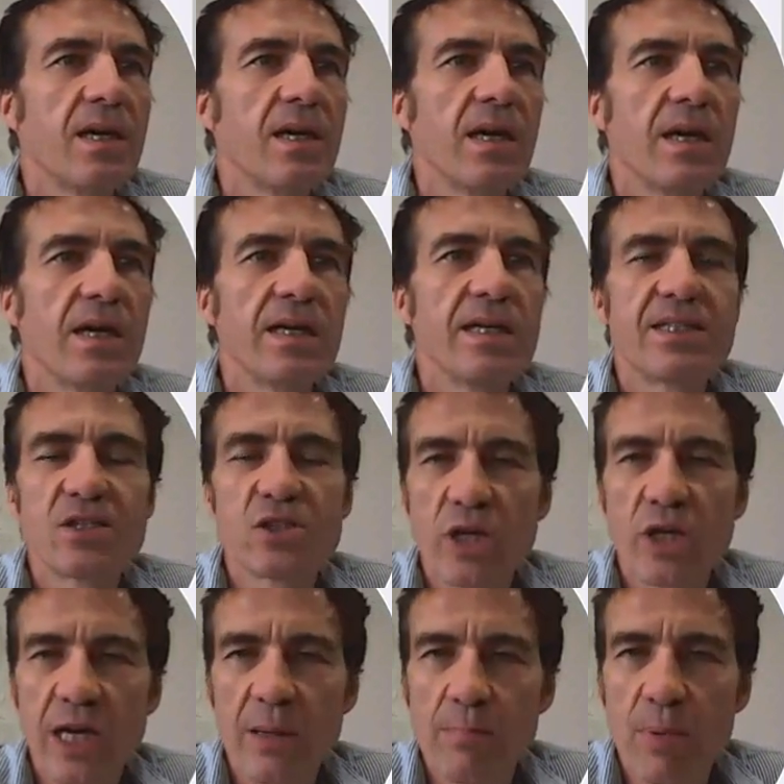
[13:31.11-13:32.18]
It's
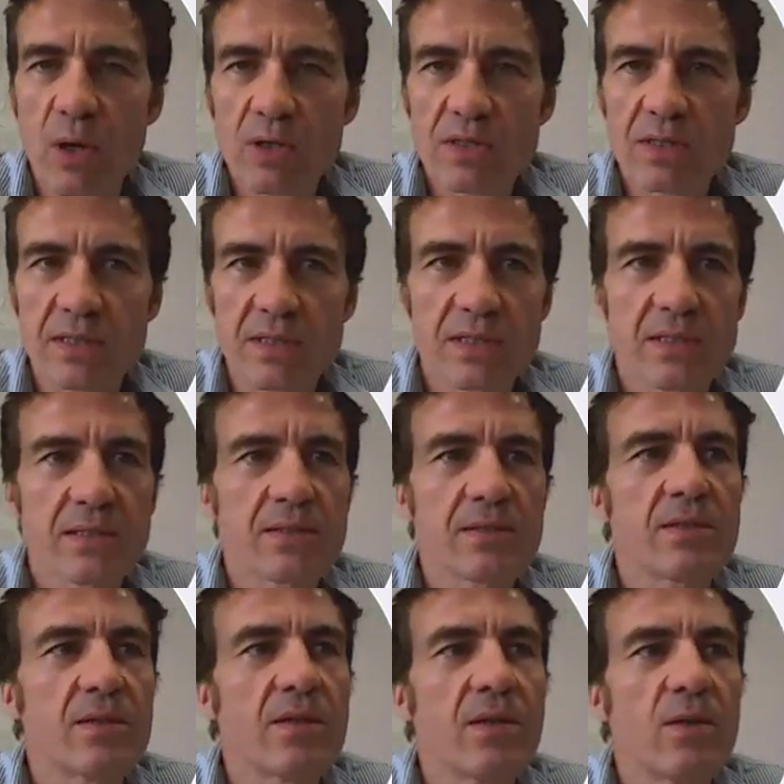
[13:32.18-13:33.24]
check boxes,
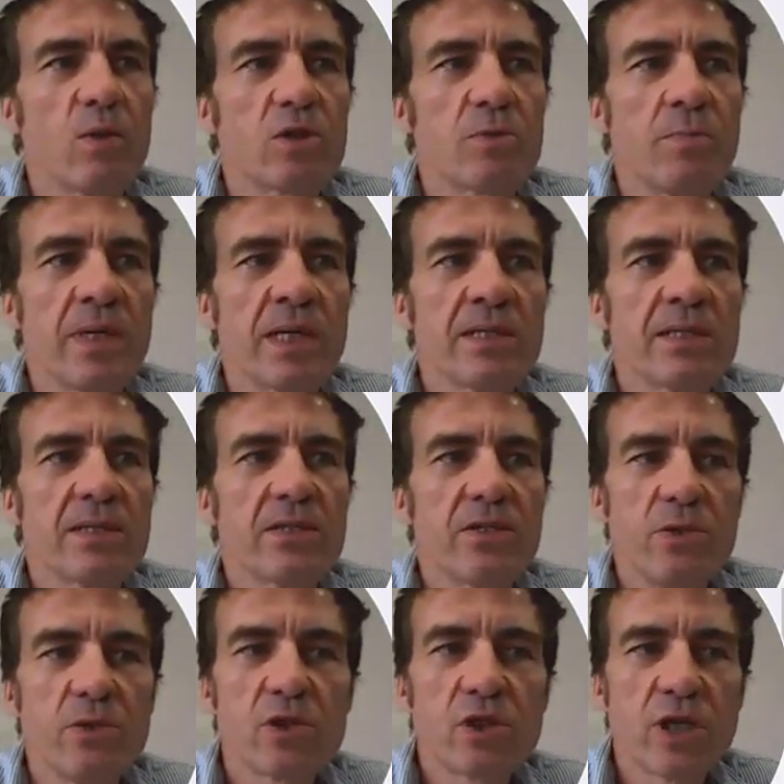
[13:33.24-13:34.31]
which means
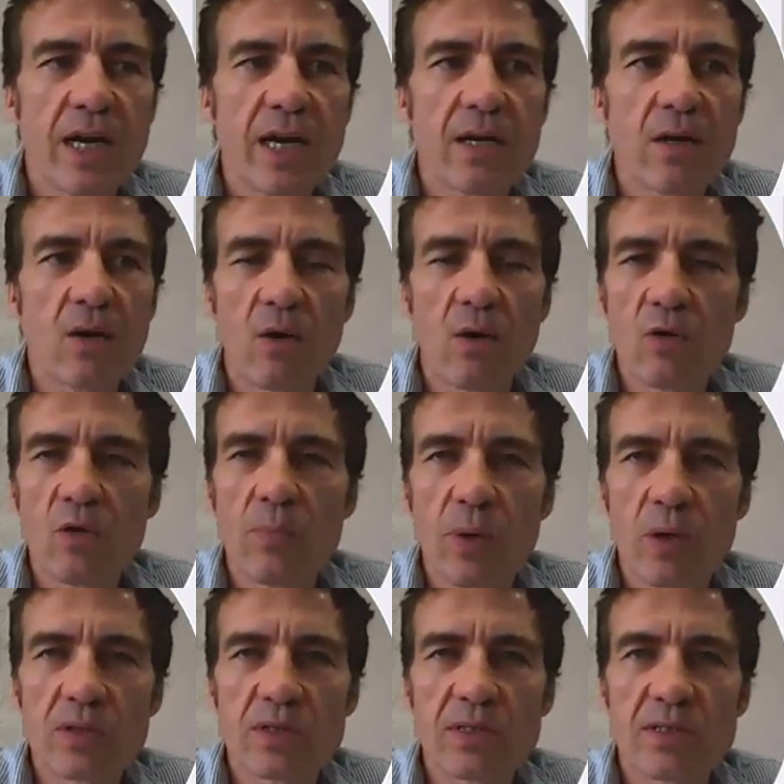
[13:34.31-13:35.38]
you check all the
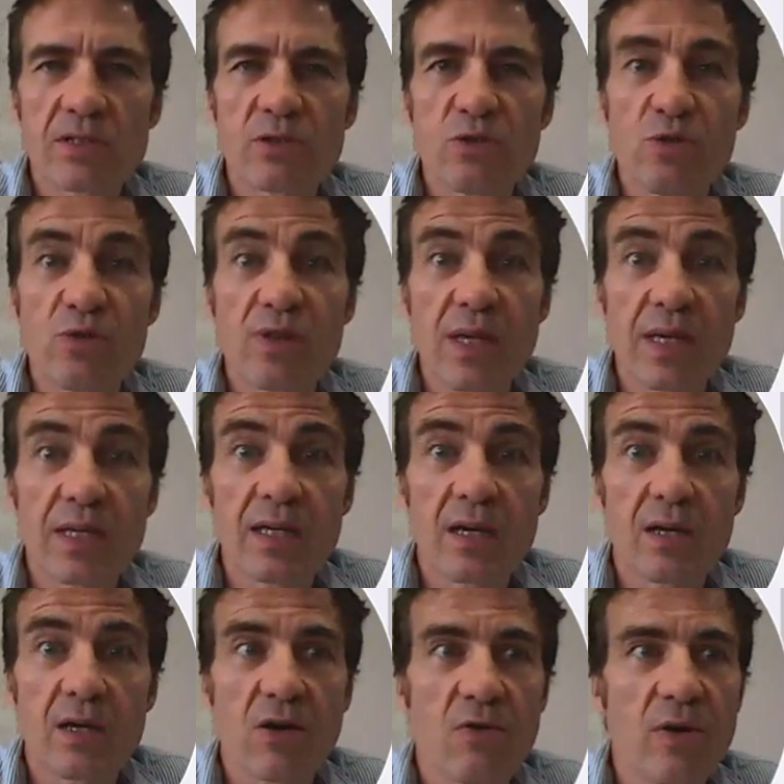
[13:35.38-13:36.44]
boxes you think
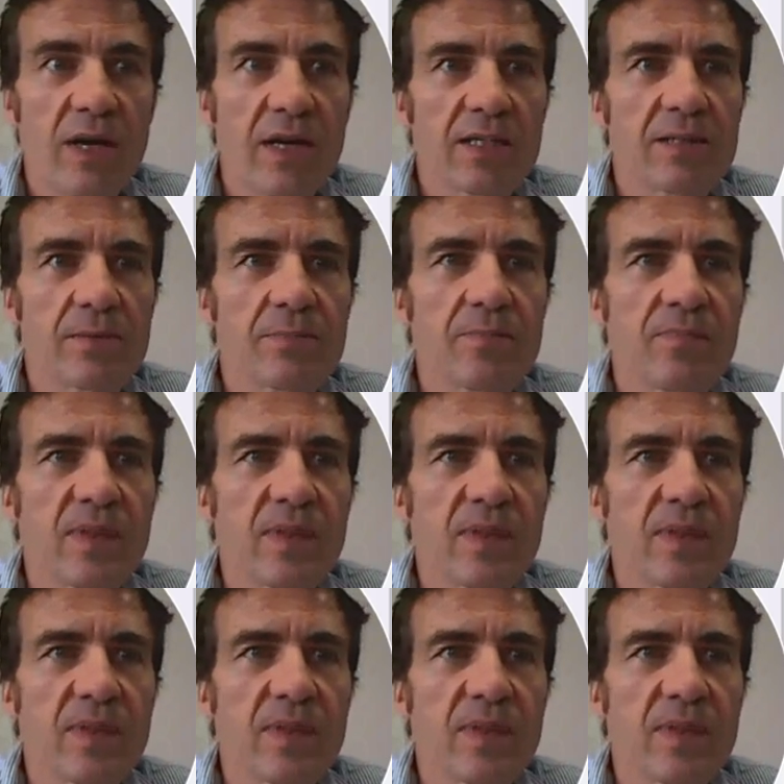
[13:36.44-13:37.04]
are correct.